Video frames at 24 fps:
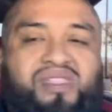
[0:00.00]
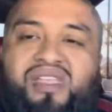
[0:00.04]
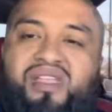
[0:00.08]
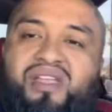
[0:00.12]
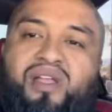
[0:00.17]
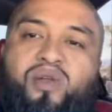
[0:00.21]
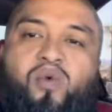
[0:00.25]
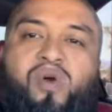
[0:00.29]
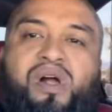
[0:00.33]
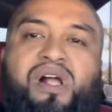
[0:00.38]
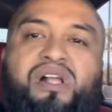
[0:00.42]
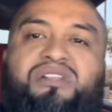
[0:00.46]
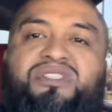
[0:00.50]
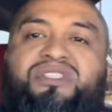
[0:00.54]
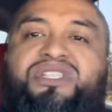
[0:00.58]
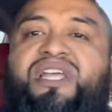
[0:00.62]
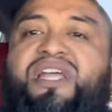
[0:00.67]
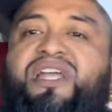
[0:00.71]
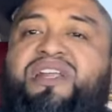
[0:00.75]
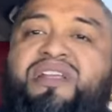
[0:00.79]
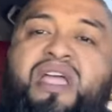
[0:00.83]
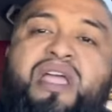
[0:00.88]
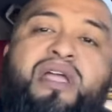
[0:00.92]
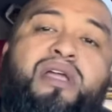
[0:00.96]
He walks
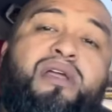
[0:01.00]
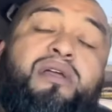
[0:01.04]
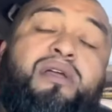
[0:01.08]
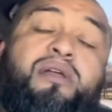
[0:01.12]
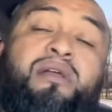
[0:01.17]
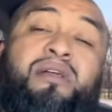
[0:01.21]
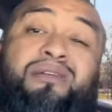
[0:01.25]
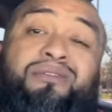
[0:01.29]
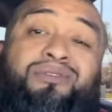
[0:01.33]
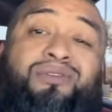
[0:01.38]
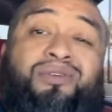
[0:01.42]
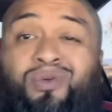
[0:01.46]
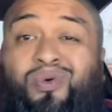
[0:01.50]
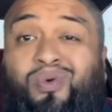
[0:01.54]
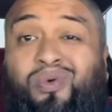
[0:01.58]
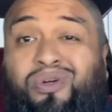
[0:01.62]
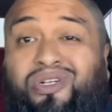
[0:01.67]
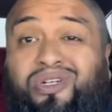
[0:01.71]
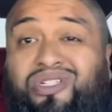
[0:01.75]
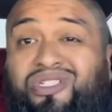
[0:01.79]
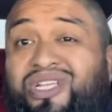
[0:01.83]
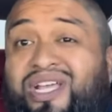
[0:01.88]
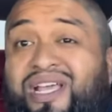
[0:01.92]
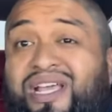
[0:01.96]
in, some
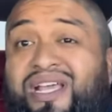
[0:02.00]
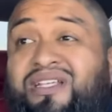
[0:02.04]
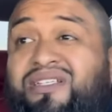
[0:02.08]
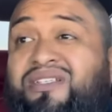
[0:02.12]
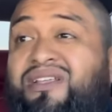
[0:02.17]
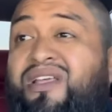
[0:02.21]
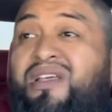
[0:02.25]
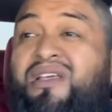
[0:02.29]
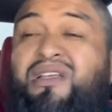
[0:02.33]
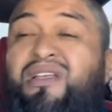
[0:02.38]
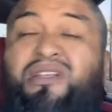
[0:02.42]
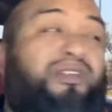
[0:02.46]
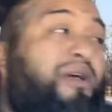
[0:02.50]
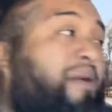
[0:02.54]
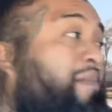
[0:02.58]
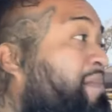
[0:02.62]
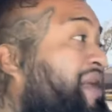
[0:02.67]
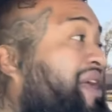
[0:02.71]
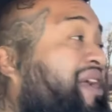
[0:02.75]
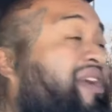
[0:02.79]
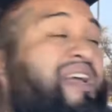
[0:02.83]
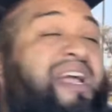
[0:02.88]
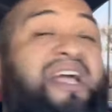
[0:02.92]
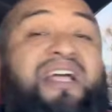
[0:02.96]
Cortez, some
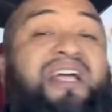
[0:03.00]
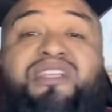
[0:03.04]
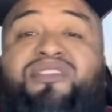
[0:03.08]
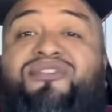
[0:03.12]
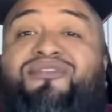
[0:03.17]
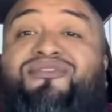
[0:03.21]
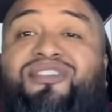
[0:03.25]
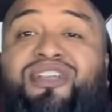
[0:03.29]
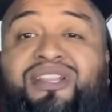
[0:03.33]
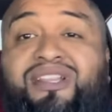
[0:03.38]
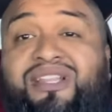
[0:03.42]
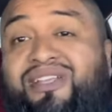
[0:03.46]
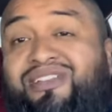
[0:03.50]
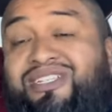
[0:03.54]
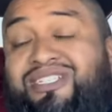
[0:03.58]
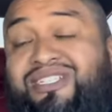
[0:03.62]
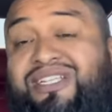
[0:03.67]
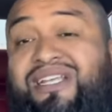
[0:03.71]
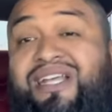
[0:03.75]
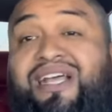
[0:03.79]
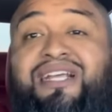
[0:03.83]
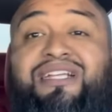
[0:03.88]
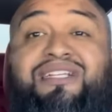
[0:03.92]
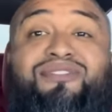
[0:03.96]
big ass 50
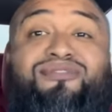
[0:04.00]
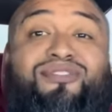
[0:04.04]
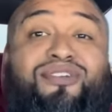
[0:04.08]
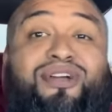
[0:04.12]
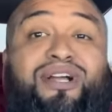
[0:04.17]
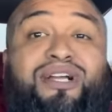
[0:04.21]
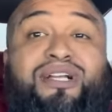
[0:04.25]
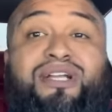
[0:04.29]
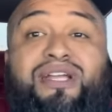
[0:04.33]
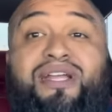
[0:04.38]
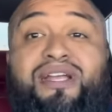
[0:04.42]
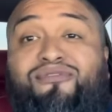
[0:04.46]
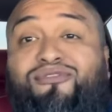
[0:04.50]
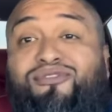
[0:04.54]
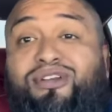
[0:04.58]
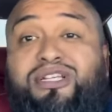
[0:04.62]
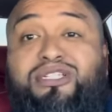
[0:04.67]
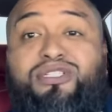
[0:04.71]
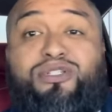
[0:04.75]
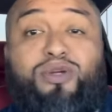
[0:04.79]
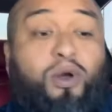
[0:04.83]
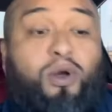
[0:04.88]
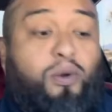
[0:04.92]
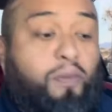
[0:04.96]
size fucking
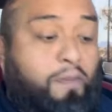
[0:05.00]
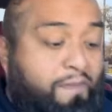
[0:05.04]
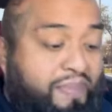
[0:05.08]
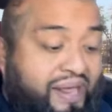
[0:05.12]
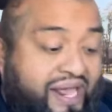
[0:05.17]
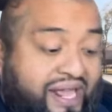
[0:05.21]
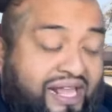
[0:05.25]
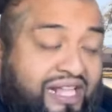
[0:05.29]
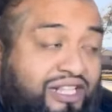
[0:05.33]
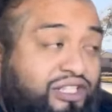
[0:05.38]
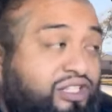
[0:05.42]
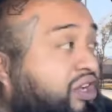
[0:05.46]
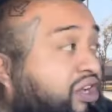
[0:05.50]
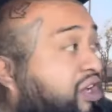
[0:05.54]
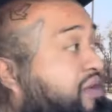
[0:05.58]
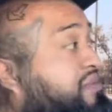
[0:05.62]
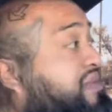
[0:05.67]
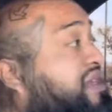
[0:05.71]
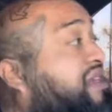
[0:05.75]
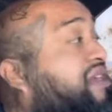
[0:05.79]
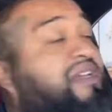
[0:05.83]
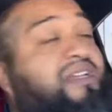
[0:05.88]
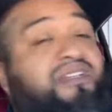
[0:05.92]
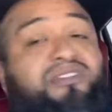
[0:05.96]
Frisco Benz,
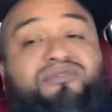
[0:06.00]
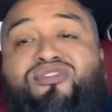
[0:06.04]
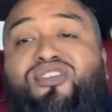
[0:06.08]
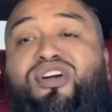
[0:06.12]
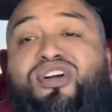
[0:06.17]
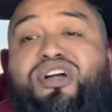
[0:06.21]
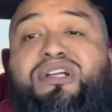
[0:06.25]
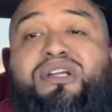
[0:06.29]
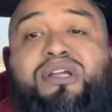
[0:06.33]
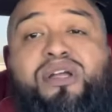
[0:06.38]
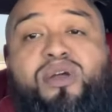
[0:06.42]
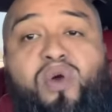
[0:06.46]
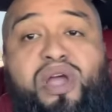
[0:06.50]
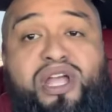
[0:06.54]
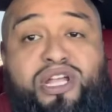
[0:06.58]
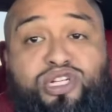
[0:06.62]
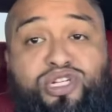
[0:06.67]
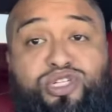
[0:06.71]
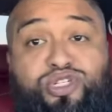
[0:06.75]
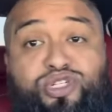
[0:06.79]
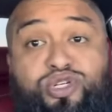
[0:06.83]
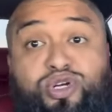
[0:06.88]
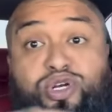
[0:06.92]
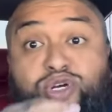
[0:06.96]
homie, his fucking white
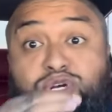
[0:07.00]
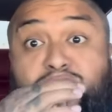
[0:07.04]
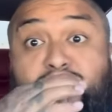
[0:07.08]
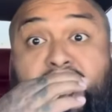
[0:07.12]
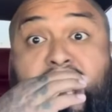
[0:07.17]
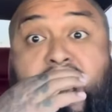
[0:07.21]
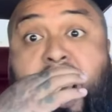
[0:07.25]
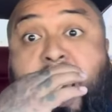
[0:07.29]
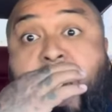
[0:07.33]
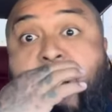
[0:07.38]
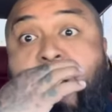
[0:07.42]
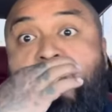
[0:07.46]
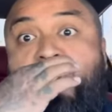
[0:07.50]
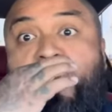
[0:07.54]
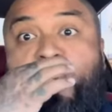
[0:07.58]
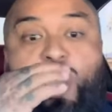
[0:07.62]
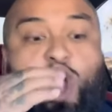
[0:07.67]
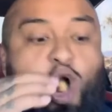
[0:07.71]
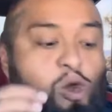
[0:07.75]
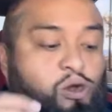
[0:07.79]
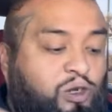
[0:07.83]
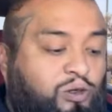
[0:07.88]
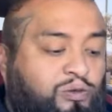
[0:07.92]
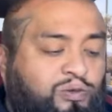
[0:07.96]
shirt, eh?
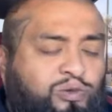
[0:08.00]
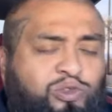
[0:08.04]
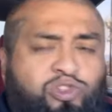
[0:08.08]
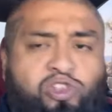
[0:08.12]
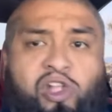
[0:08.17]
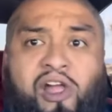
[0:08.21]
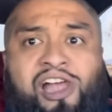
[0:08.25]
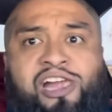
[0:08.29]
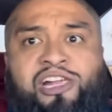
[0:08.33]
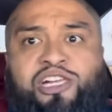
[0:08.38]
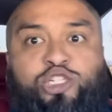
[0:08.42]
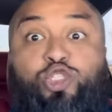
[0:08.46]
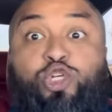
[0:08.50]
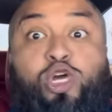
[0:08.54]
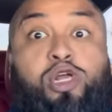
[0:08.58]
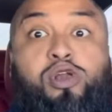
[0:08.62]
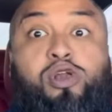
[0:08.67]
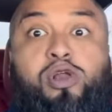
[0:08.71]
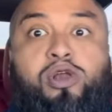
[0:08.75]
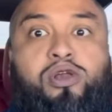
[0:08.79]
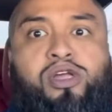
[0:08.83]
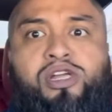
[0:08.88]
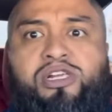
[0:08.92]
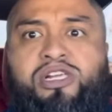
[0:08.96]
And his
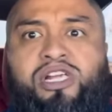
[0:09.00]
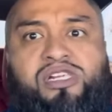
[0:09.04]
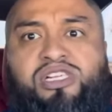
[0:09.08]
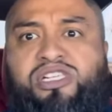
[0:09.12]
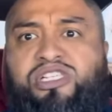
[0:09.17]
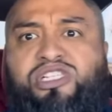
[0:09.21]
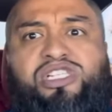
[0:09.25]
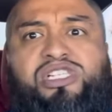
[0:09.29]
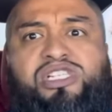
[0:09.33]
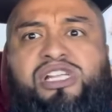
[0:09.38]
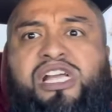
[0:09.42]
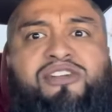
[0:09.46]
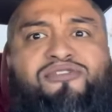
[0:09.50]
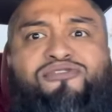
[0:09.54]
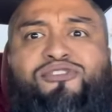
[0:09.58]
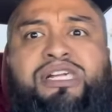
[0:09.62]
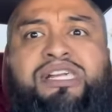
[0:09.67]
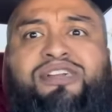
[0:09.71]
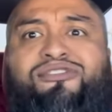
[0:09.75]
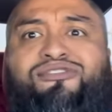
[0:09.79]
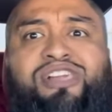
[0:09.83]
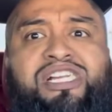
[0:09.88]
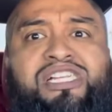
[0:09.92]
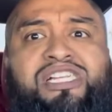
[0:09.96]
cholo look, and he just had a
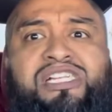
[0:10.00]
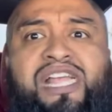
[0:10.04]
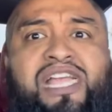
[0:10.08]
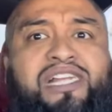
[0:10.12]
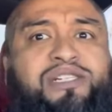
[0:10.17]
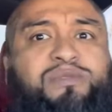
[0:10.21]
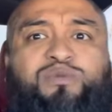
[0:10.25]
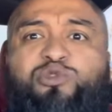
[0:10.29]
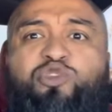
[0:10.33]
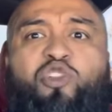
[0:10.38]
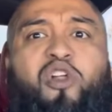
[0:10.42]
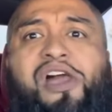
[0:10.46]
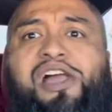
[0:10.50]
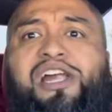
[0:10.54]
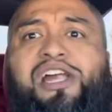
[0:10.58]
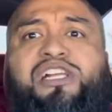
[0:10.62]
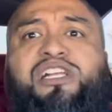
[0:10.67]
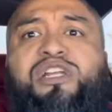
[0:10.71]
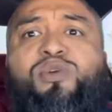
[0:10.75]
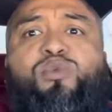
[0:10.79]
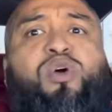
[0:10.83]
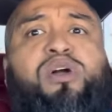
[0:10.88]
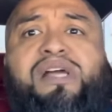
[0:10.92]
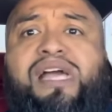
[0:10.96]
fucking face like
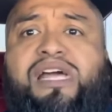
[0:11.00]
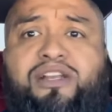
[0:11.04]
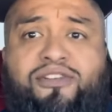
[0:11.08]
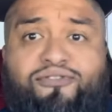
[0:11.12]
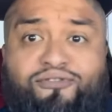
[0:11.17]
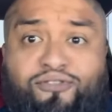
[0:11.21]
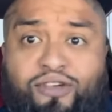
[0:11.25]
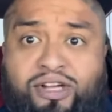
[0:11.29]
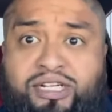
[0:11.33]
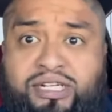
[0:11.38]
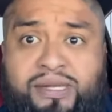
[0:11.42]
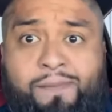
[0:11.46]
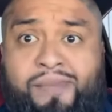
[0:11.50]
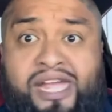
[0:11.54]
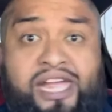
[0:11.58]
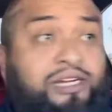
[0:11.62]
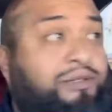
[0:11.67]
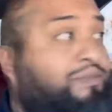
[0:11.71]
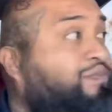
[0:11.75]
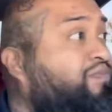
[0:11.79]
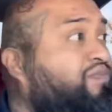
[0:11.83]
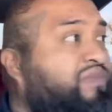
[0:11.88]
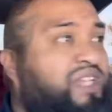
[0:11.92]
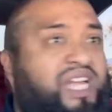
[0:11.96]
he woke out of fucking bed
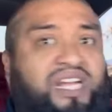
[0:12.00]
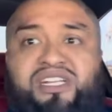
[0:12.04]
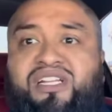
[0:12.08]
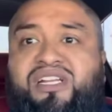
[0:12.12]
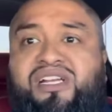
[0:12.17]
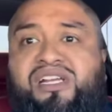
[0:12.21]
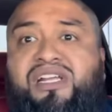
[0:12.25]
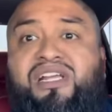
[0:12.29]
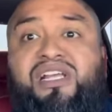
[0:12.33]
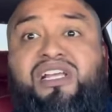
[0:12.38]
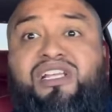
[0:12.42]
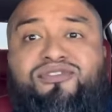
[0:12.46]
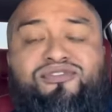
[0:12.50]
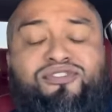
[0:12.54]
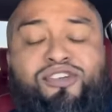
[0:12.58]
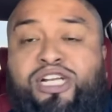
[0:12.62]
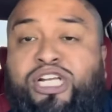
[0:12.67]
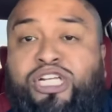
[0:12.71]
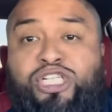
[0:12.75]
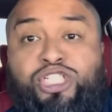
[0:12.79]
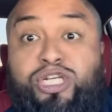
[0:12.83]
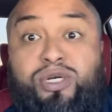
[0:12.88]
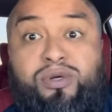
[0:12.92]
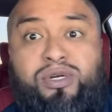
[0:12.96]
and didn't eat his
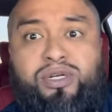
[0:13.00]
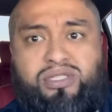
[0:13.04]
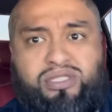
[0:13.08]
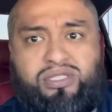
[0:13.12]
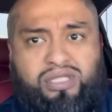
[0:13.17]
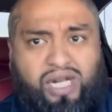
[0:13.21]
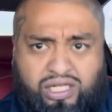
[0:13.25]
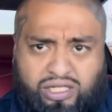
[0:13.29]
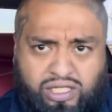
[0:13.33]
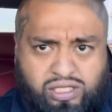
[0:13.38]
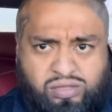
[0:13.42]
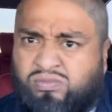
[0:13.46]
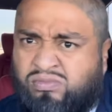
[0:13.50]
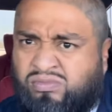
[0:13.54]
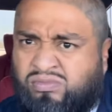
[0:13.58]
fucking Cheerios like this.